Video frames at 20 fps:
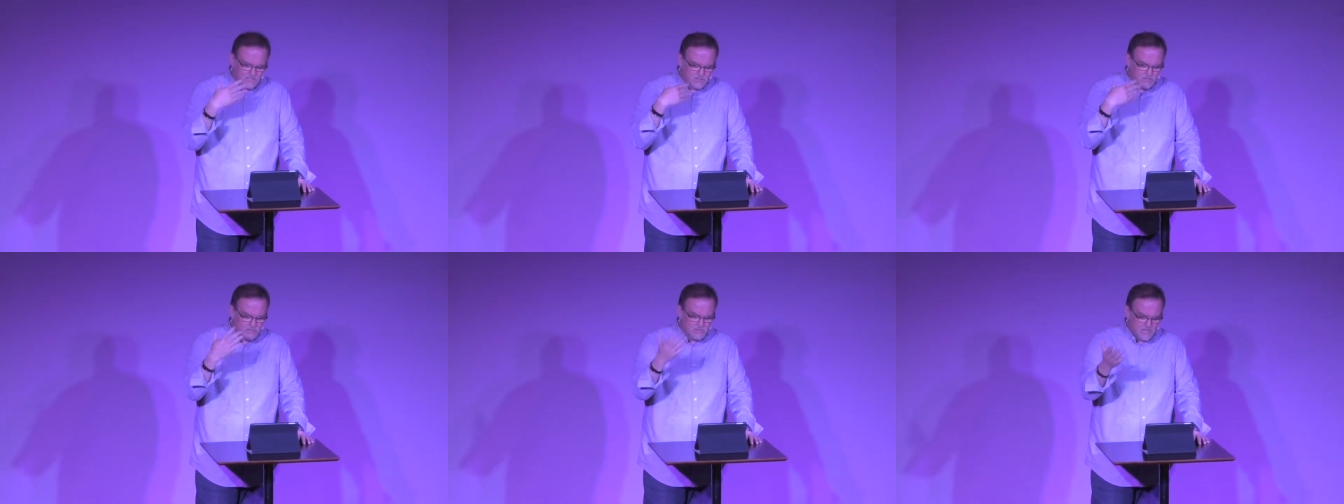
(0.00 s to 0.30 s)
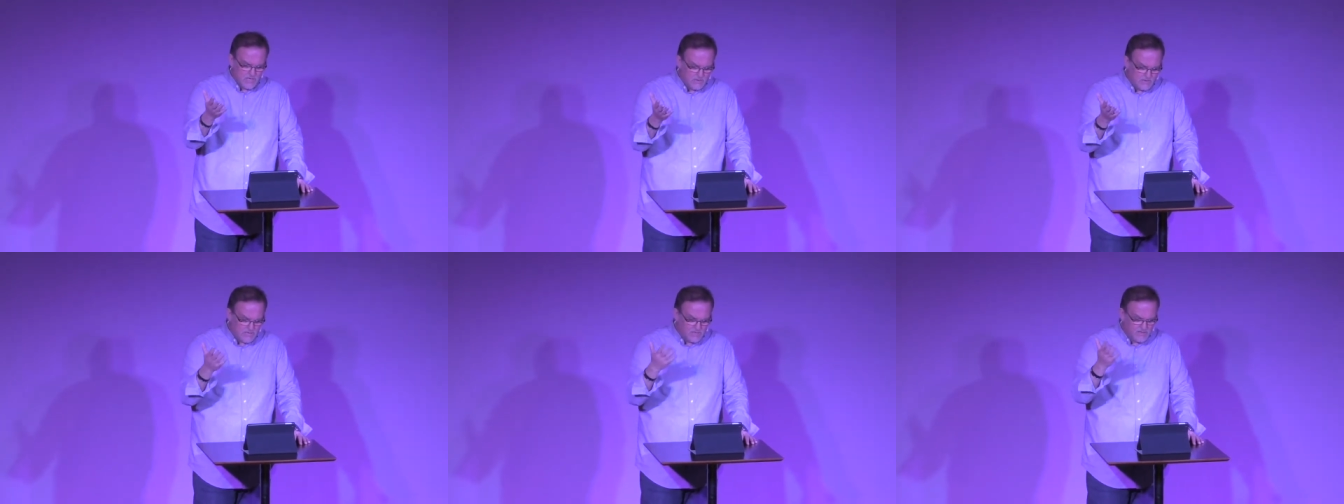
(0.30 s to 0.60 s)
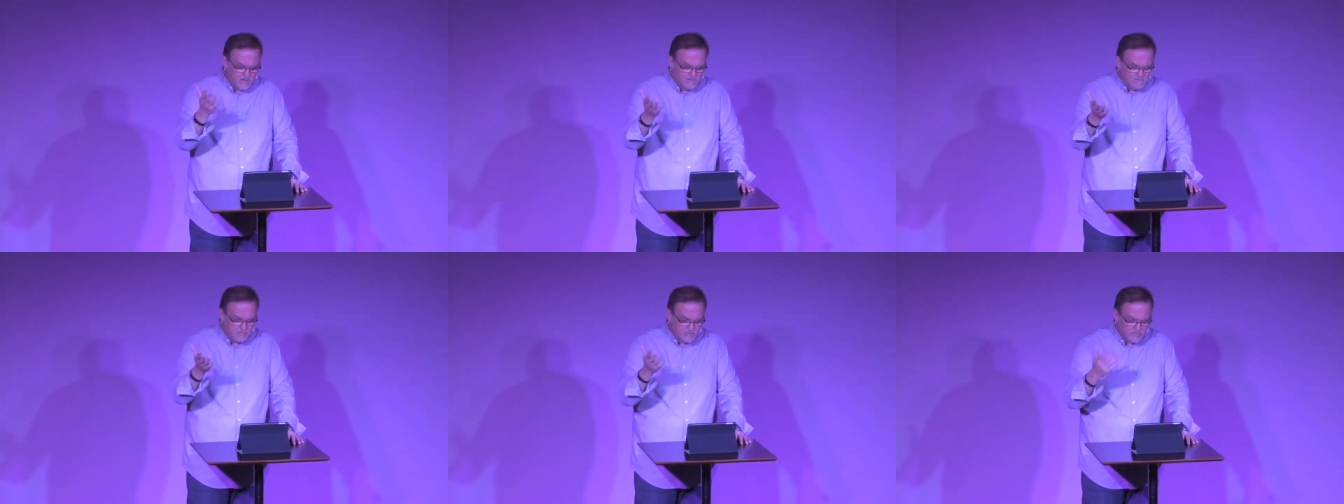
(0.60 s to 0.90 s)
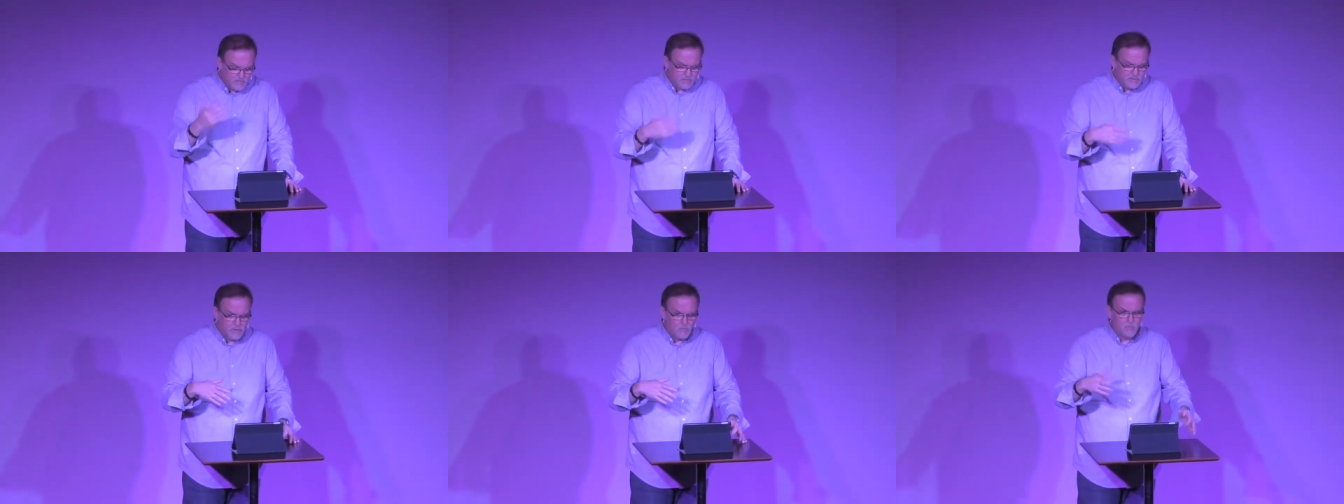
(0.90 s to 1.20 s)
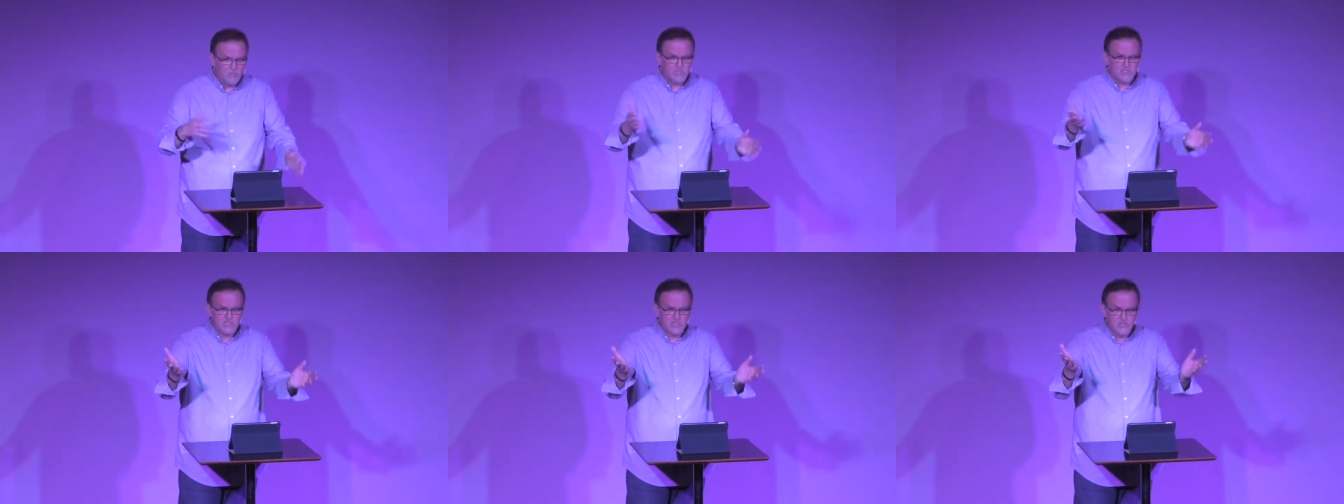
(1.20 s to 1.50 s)
I do care. I love you, and I
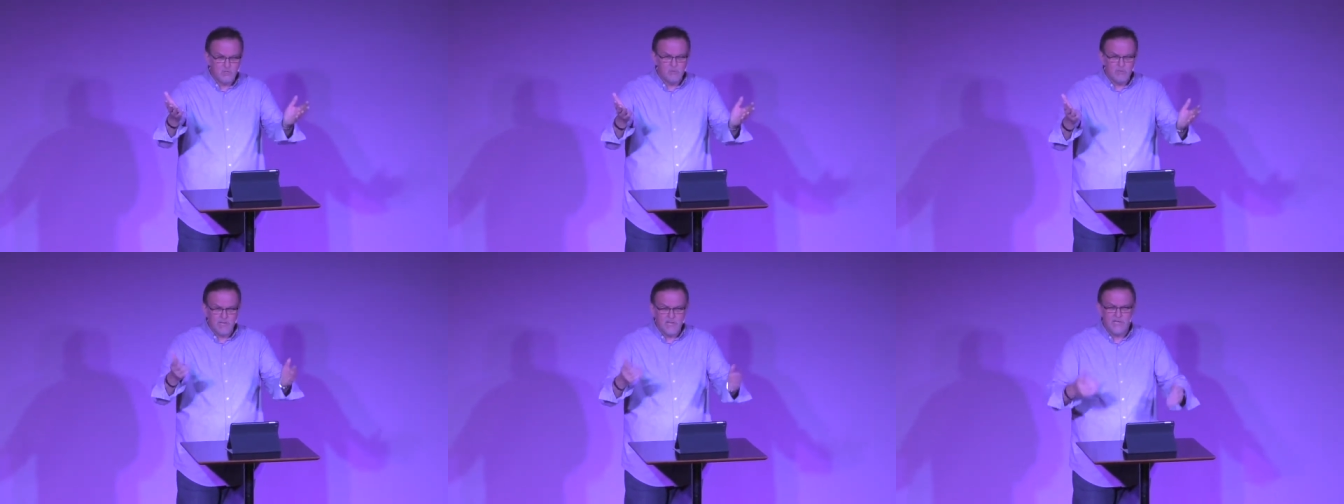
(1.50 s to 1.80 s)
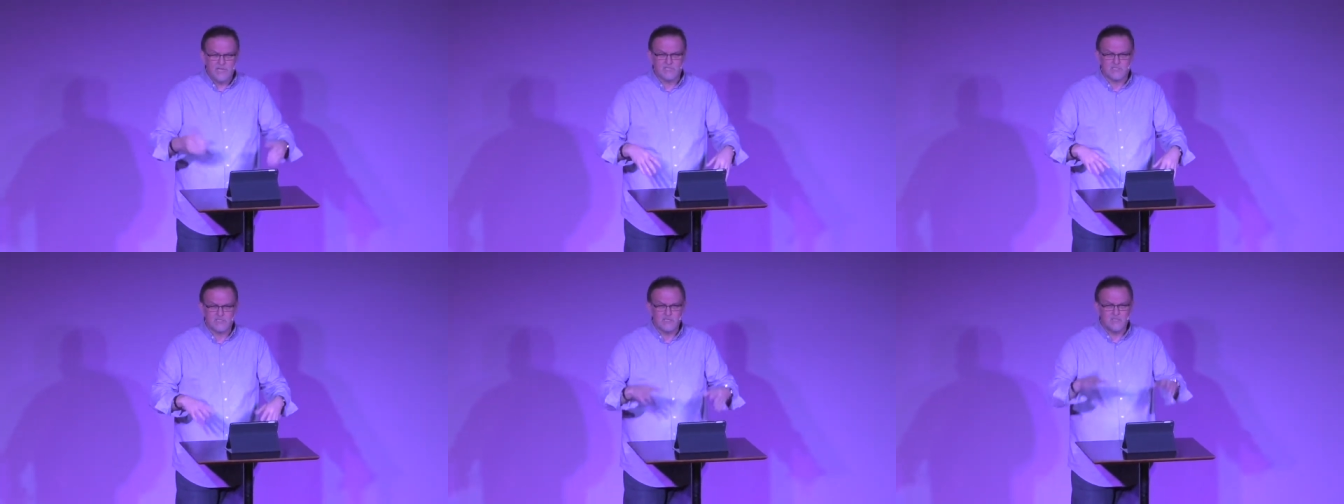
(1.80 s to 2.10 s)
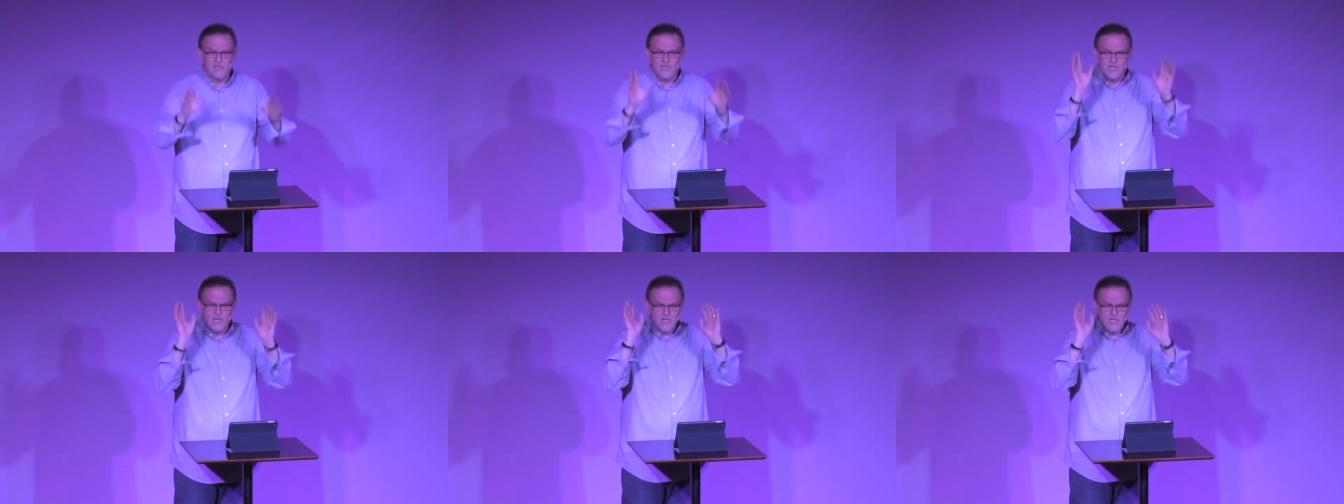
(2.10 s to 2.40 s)
want to see you blessed.